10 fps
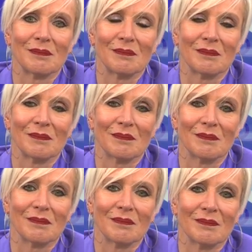
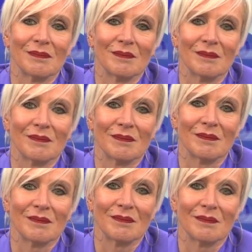
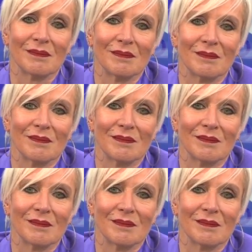No words are spoken by the person on screen.